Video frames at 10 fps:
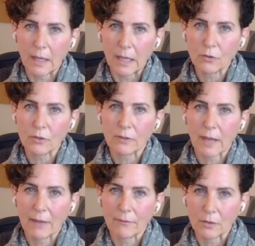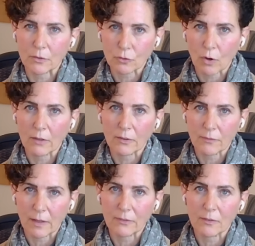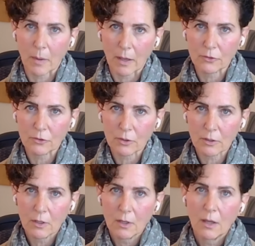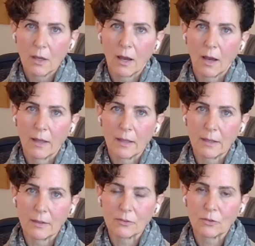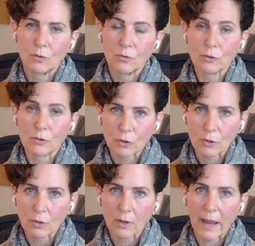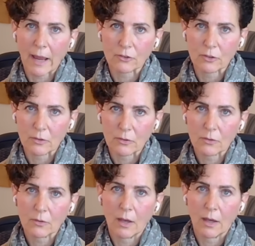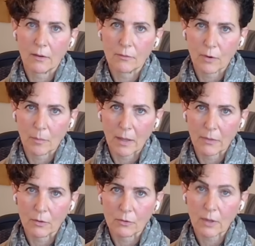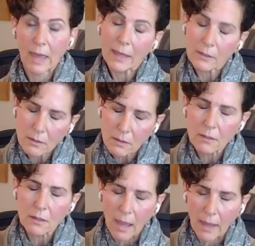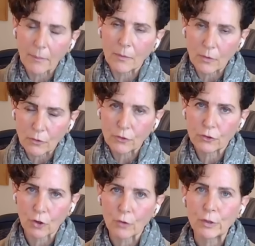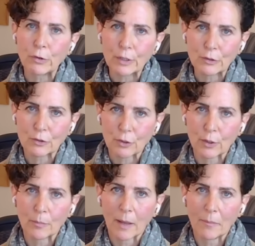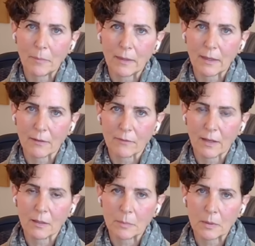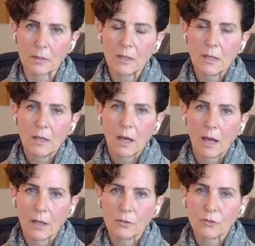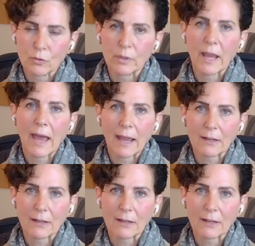the interest in having a strong defensive posture is to deter actions from others and show that you can deter by being available to